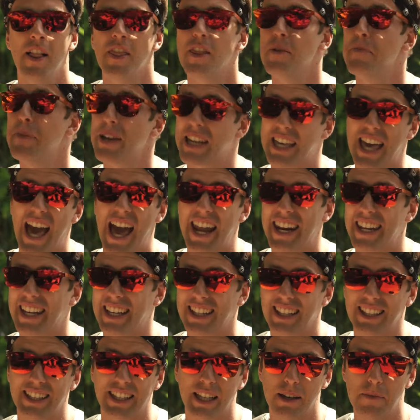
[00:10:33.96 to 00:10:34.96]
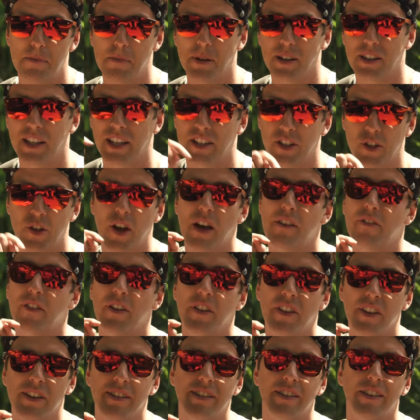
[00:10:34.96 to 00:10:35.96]
The mechanical gimbal that you have
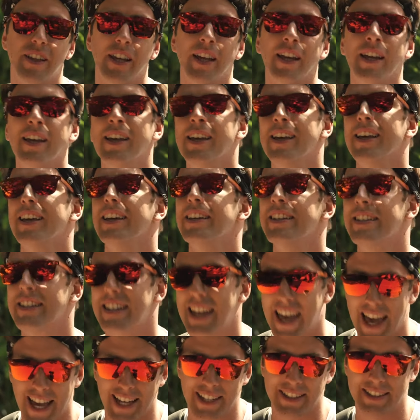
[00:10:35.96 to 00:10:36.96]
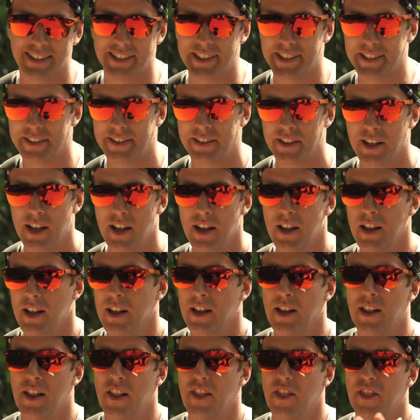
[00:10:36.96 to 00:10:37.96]
on this thing is excellent.
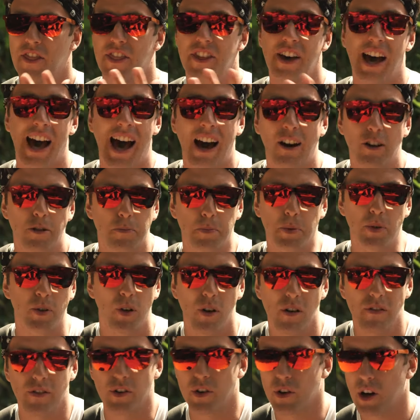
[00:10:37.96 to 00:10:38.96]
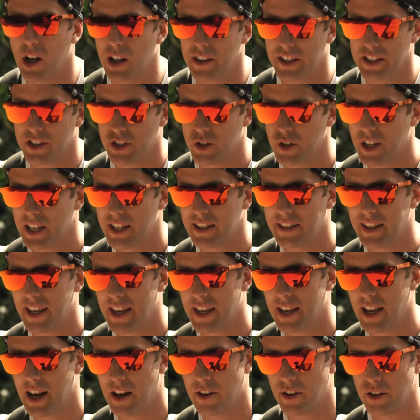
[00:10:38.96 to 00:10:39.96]
The output overall that you can
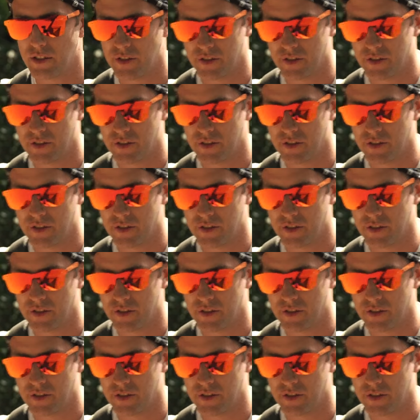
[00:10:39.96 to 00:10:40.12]
take out